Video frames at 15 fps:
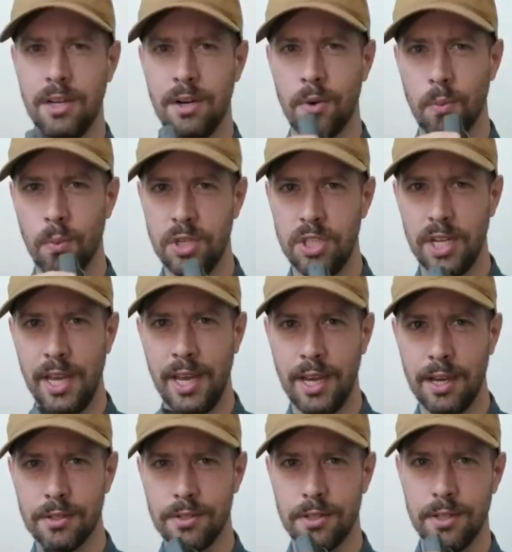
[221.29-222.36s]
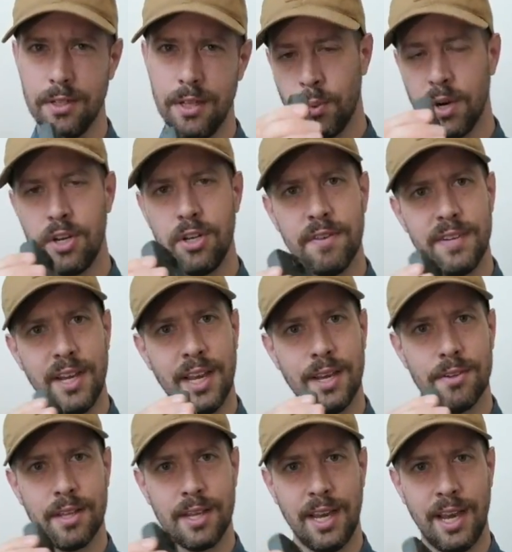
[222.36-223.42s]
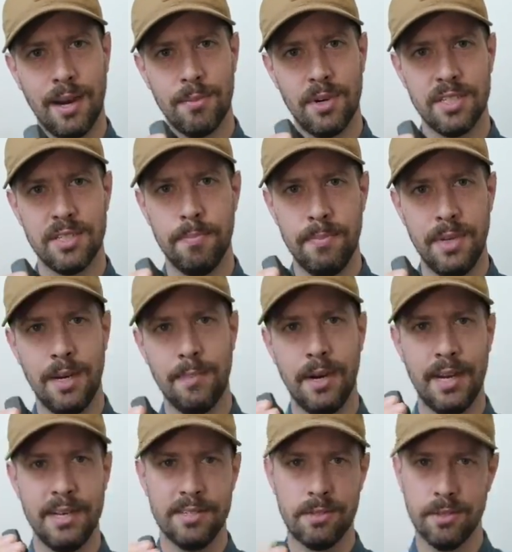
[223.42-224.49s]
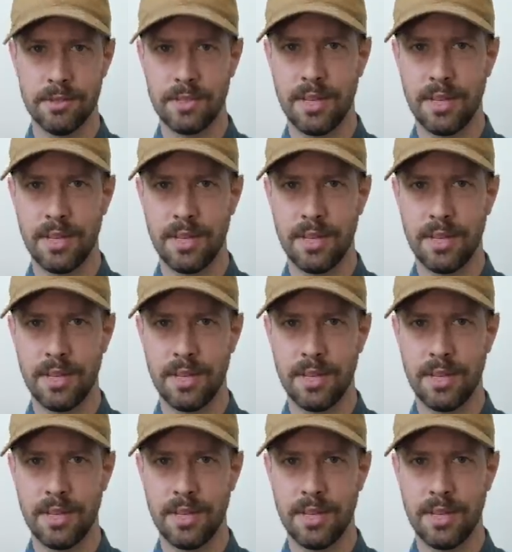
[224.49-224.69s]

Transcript: know, which angle, where do you have to angle the camera to minimize those